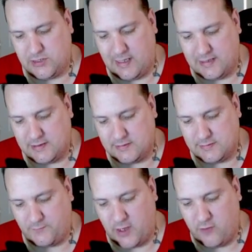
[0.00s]

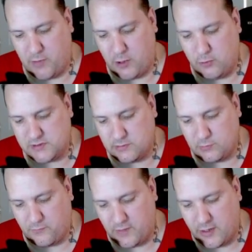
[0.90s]
landing 5 boats.
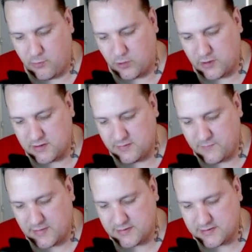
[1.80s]
We're flaring one of the
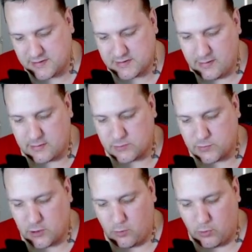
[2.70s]
defenses because
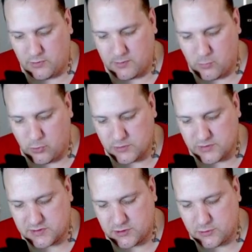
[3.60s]
we don't want the
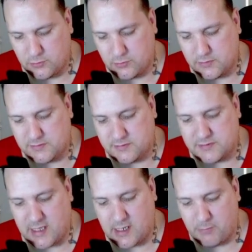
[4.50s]
mortars to
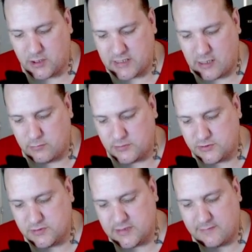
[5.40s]
take a bunch out. As
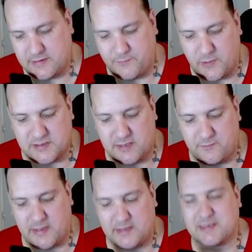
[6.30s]
soon as that first
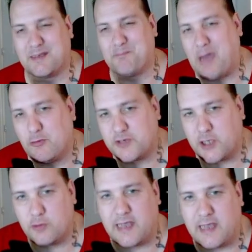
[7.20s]
defense is about to
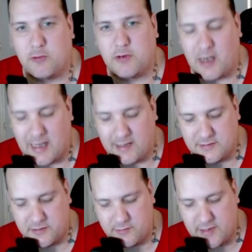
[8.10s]
go down,
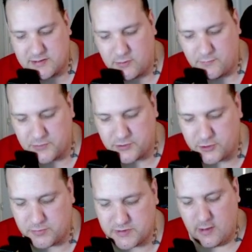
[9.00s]
land the rest of the
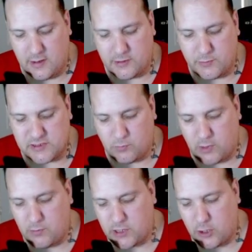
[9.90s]
troops. And the reason
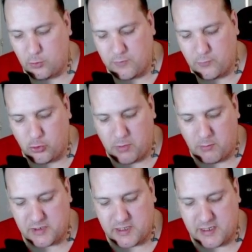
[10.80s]
why we're going with all
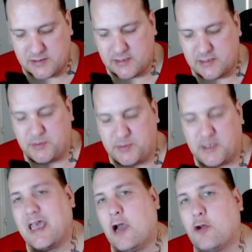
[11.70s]
bombardiers is because
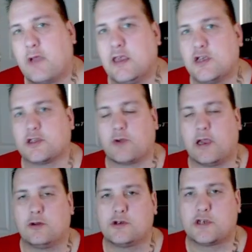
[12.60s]
they outrange the
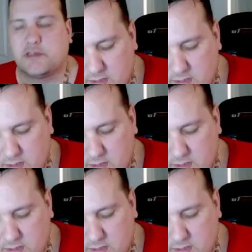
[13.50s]
critter launchers.